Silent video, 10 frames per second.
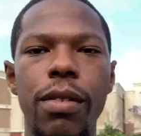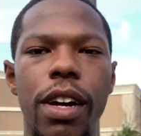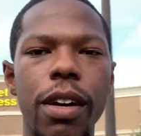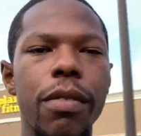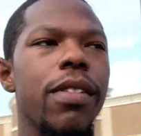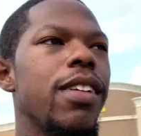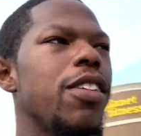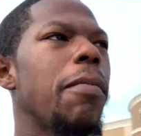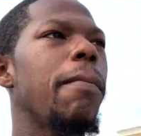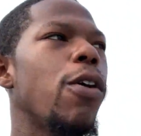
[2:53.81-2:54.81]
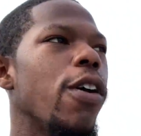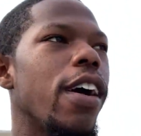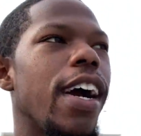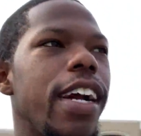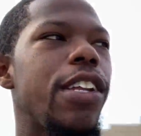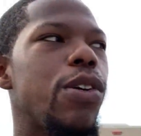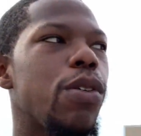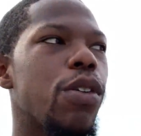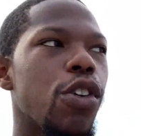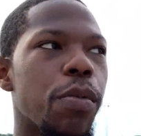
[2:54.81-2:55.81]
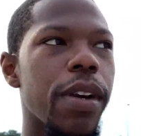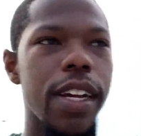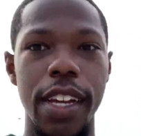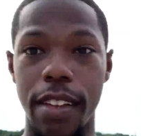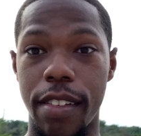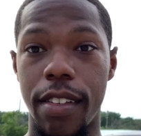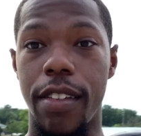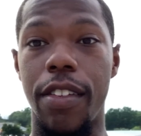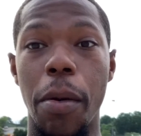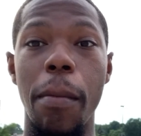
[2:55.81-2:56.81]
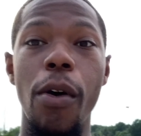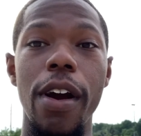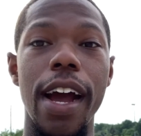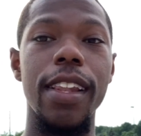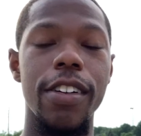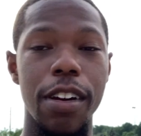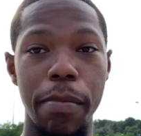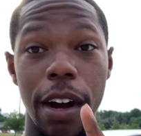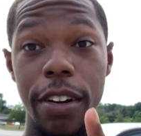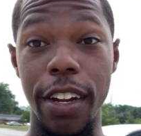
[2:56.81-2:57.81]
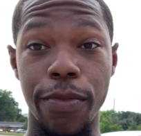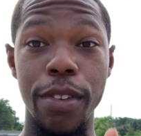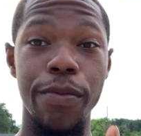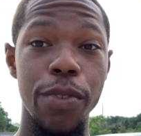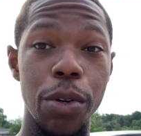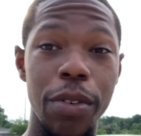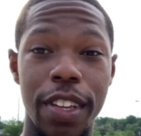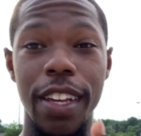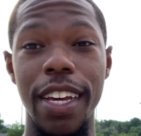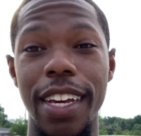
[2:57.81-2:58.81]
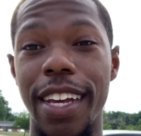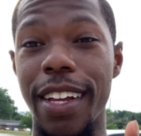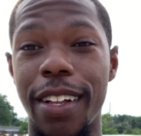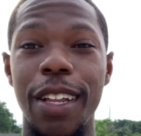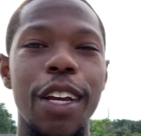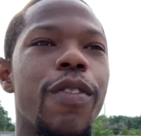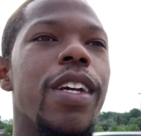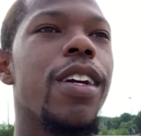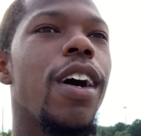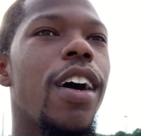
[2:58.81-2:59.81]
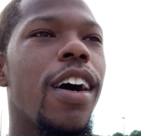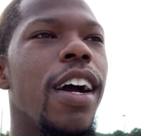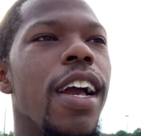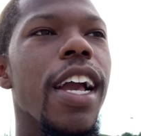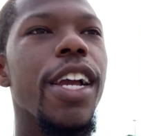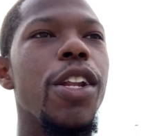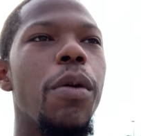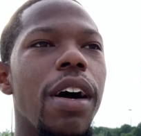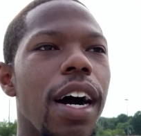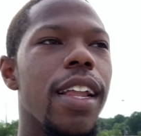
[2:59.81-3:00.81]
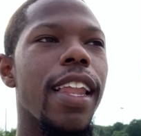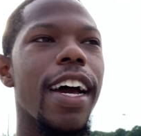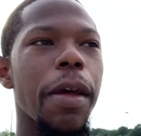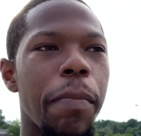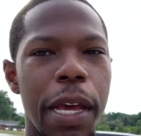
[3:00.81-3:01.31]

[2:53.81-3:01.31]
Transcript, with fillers: You know, the more I do Uber Eats, the more I learn about different food to eat in Cleveland, y'all you know what? A lot of